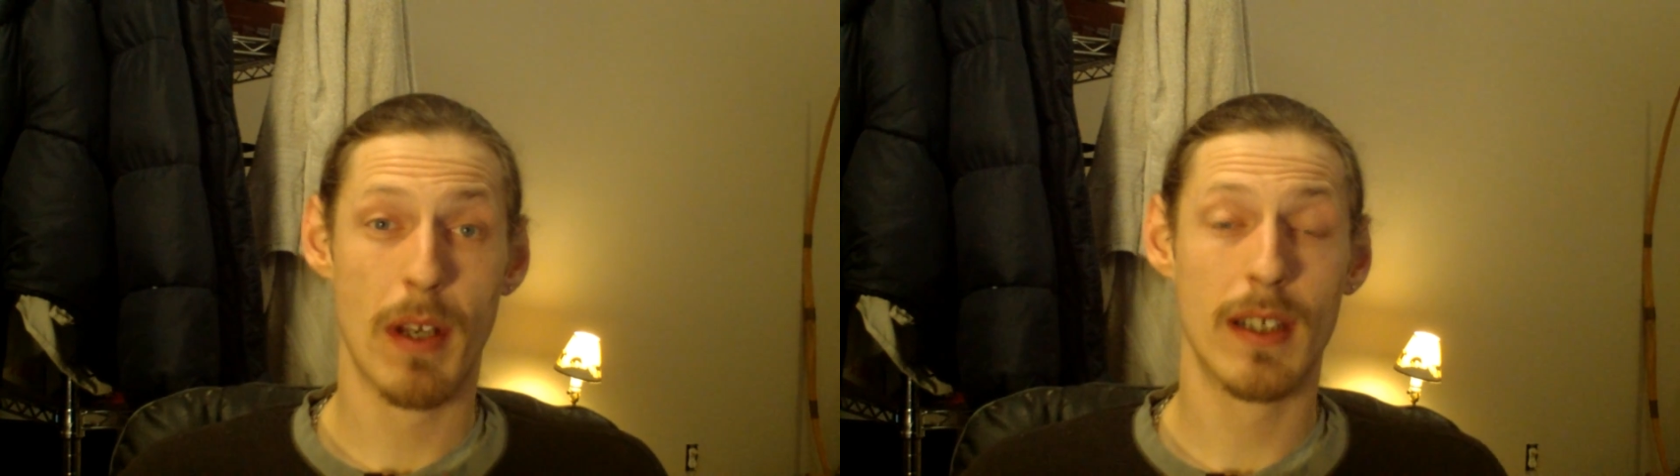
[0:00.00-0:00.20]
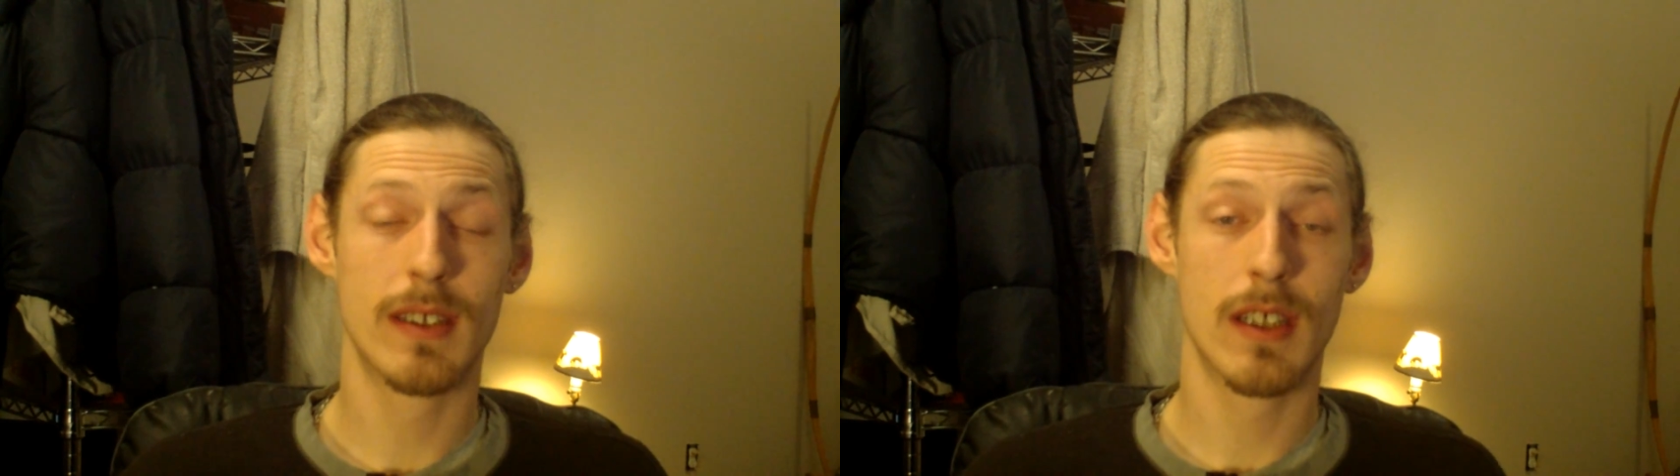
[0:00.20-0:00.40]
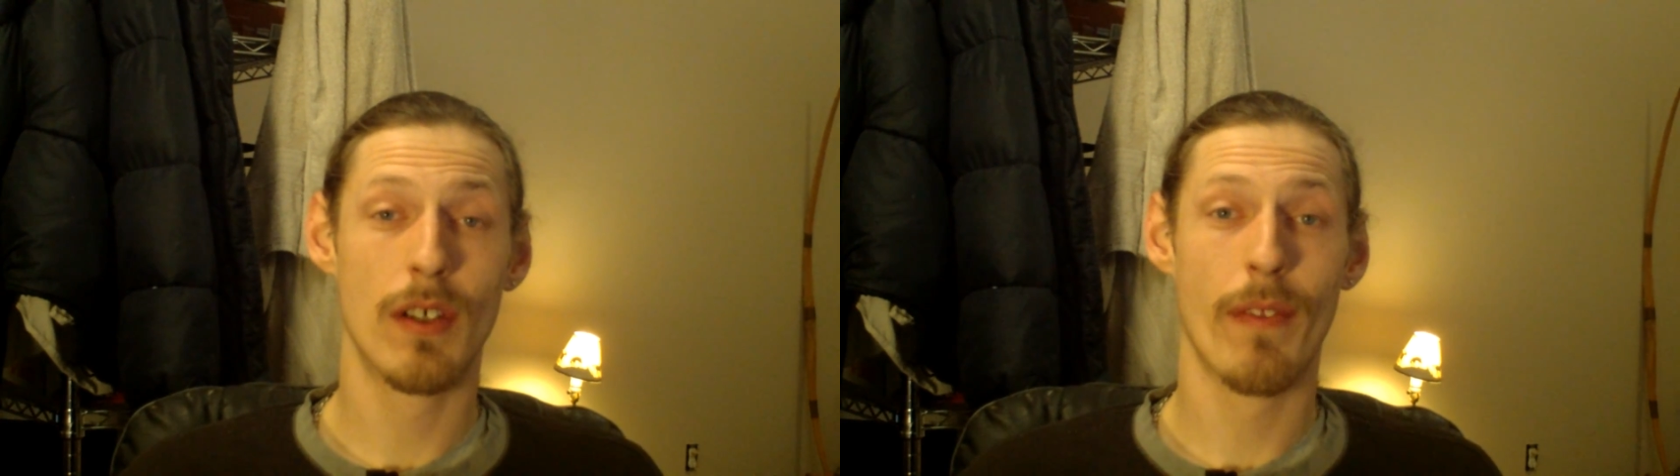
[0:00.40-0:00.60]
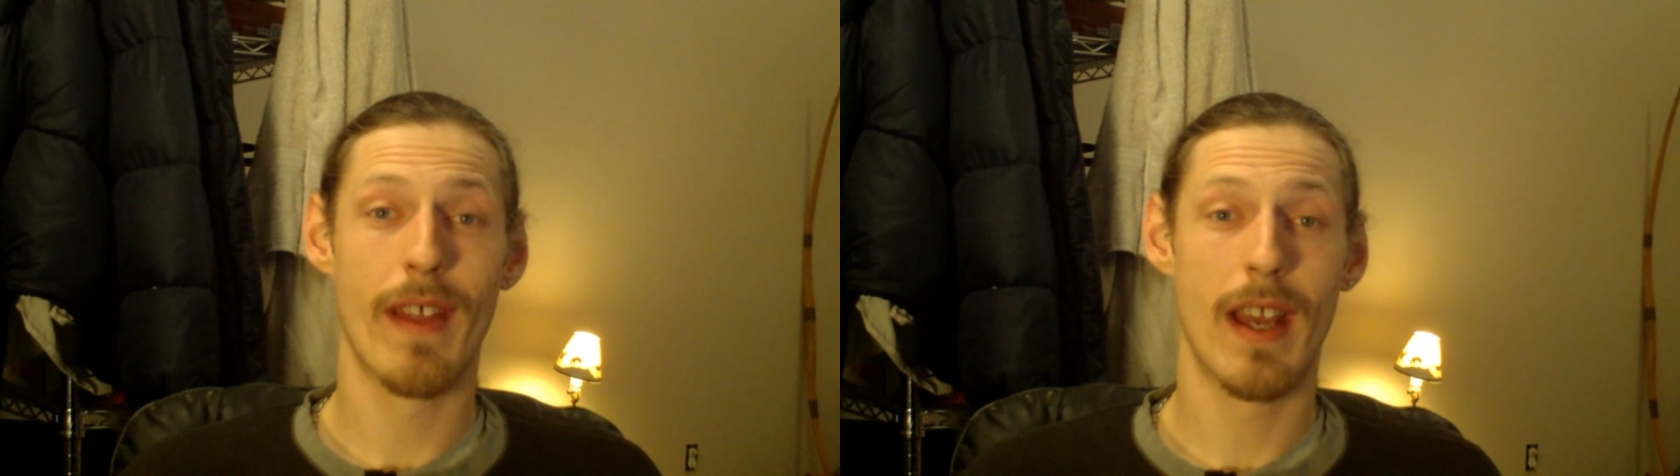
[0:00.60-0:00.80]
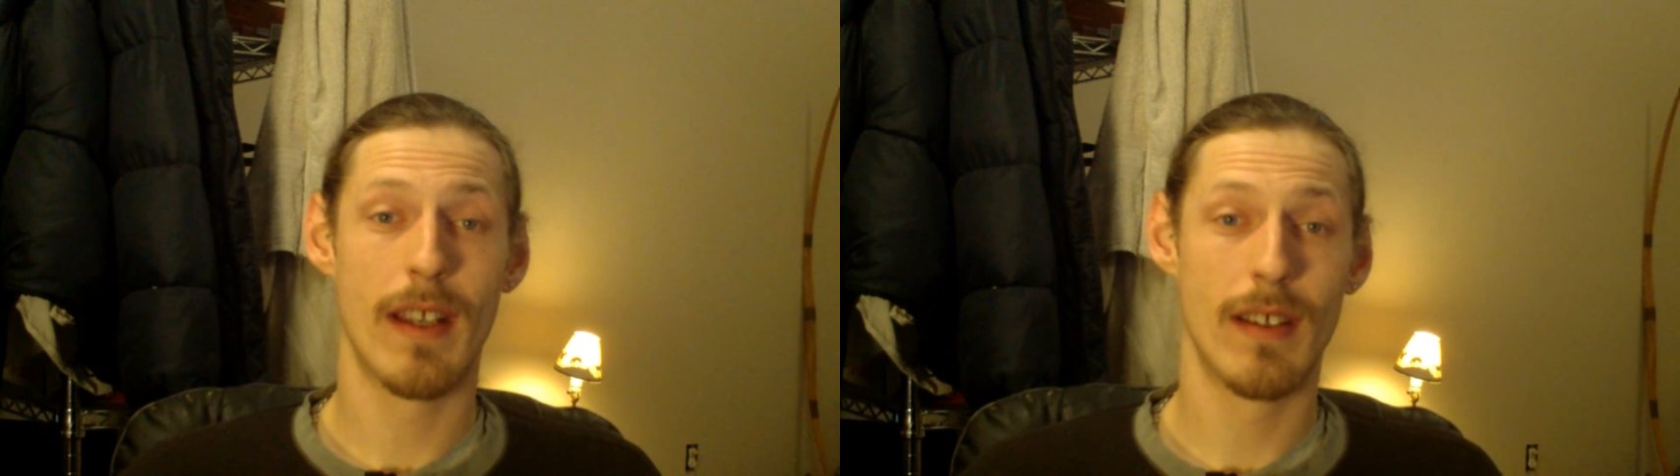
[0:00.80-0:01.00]
But until
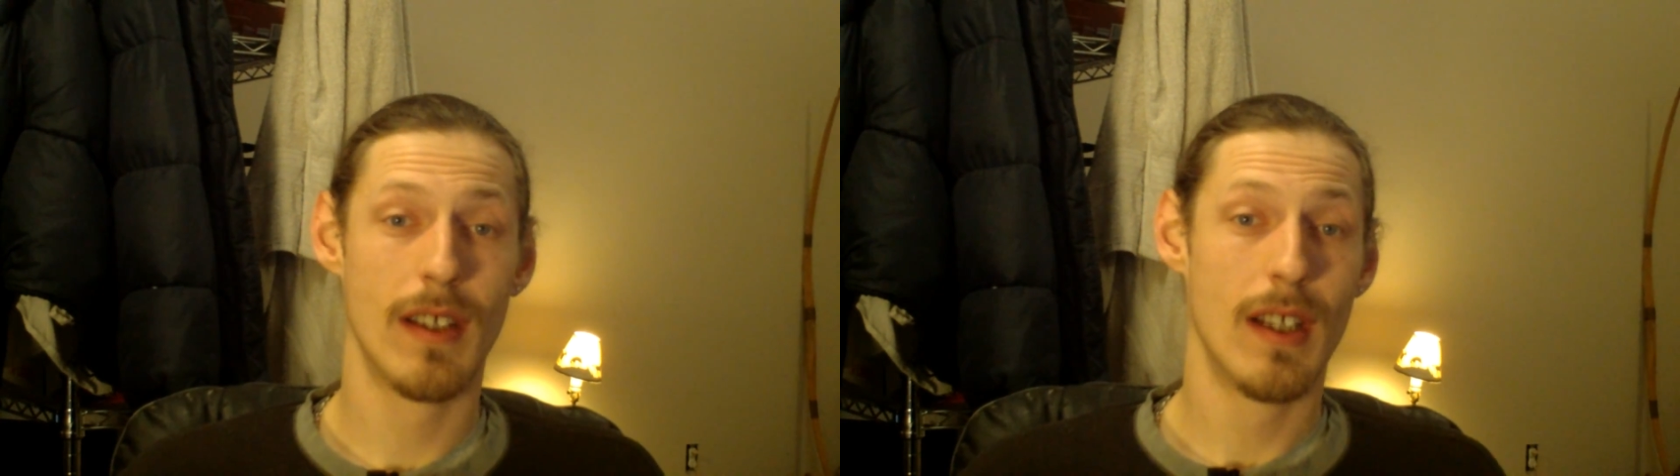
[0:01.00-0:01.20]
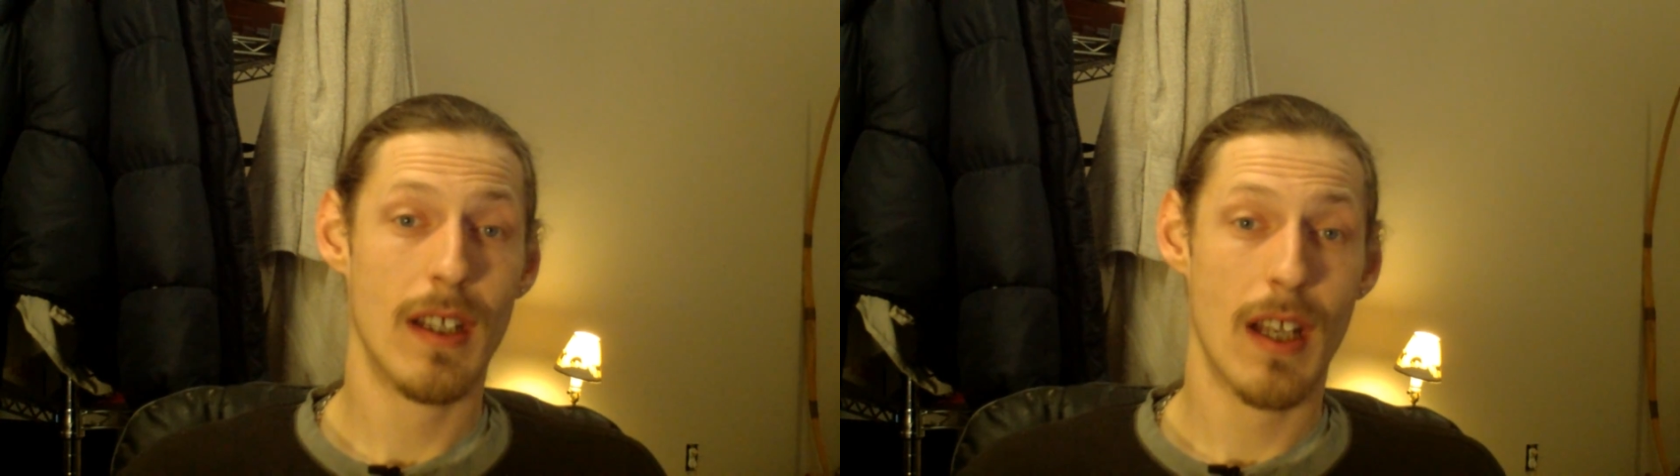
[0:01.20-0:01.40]
then,